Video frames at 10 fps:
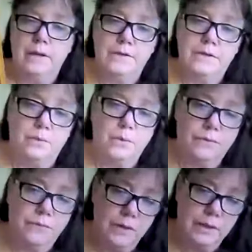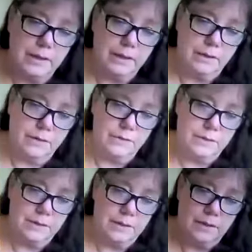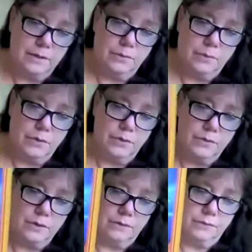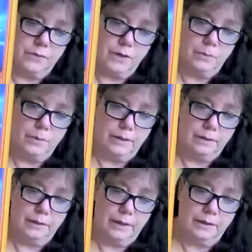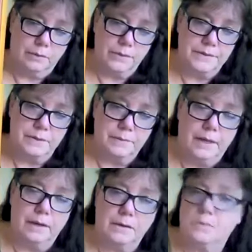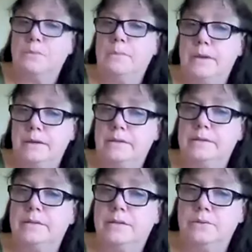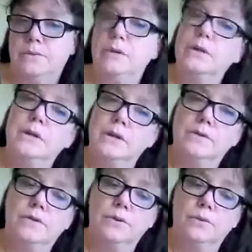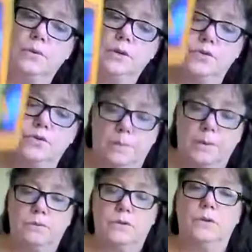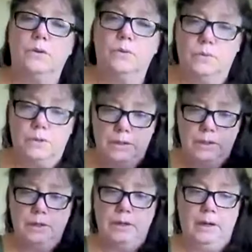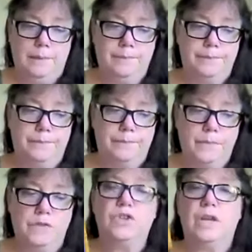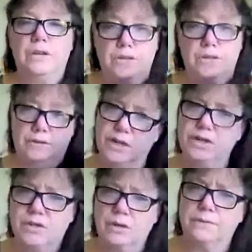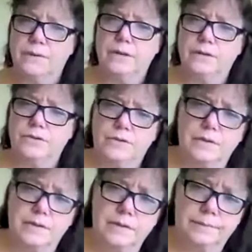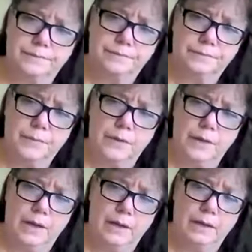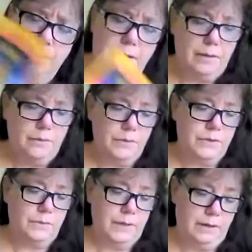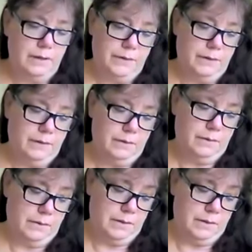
so we're free thinkers. We're using our free will and our wisdom and our own minds to contribute to changing our financial system. Okay, what do we have here?